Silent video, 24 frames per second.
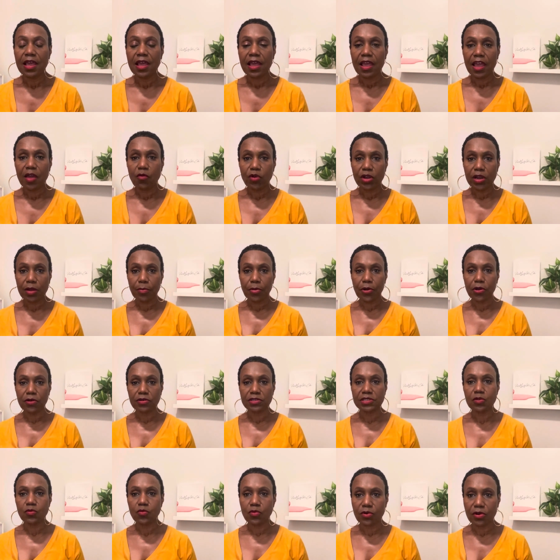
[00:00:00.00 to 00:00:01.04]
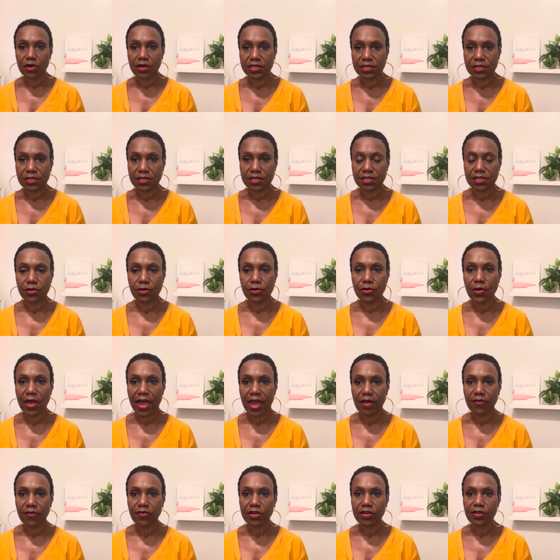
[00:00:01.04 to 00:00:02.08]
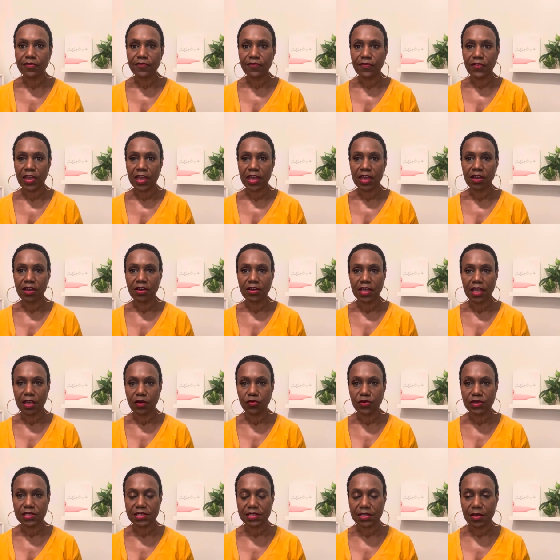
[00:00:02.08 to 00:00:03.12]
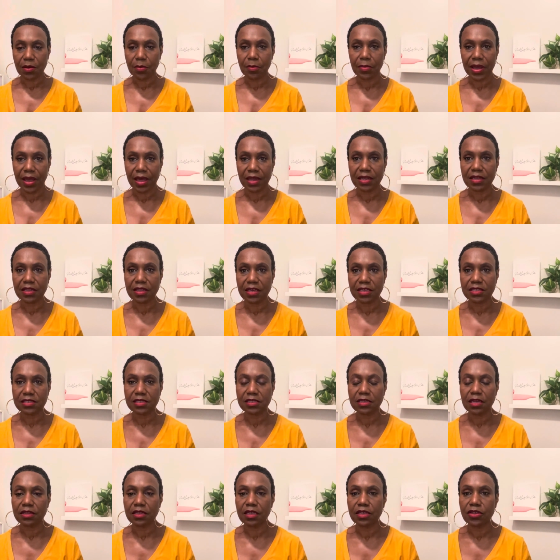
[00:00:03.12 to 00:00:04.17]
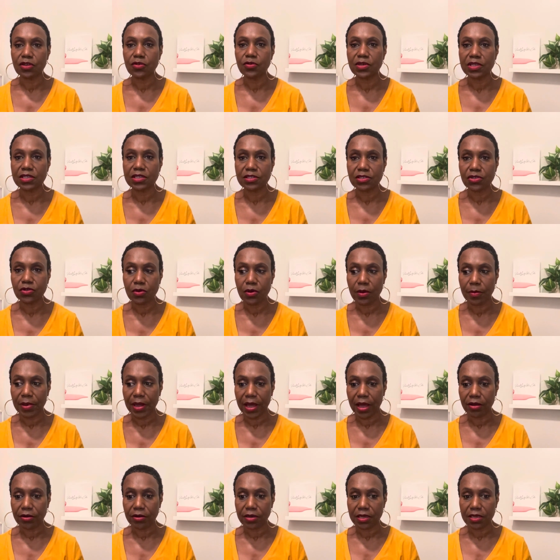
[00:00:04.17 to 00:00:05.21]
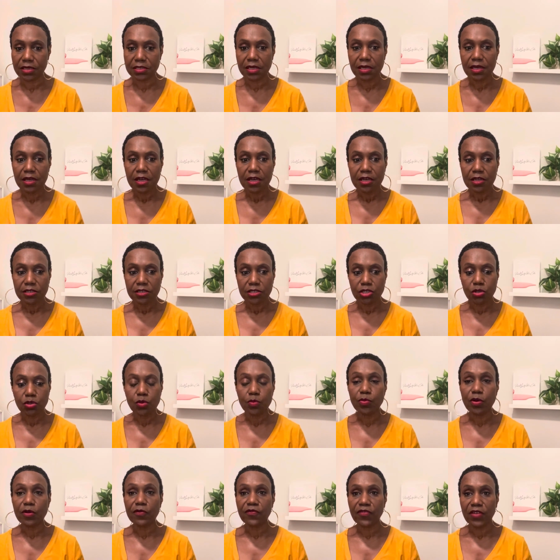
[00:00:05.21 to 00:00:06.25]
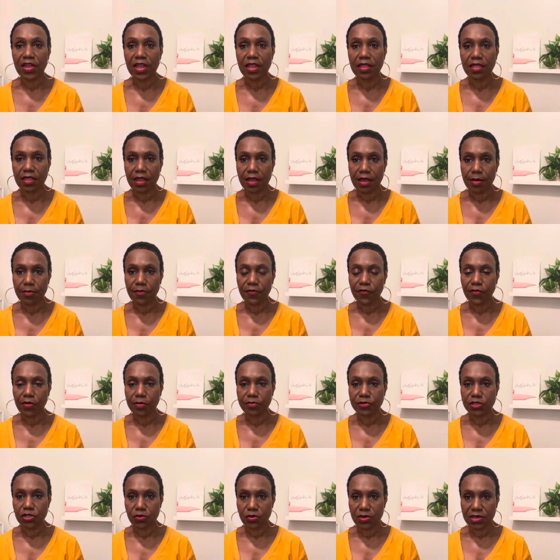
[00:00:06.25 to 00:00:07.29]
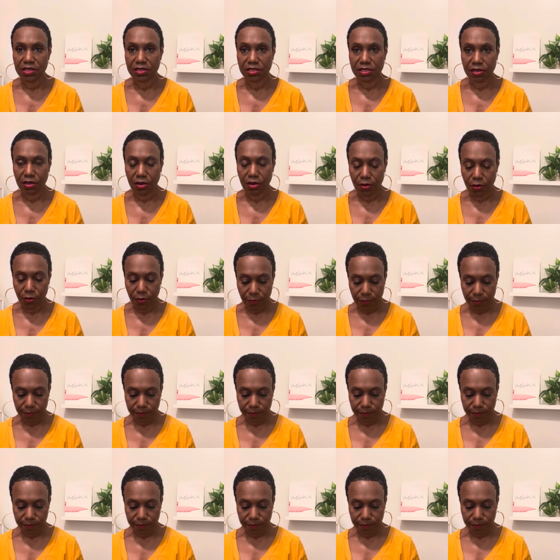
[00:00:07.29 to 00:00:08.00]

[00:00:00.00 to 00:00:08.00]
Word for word: And when a person wants to have an affair, get with somebody, there's nothing you can do about it to prevent them from doing so.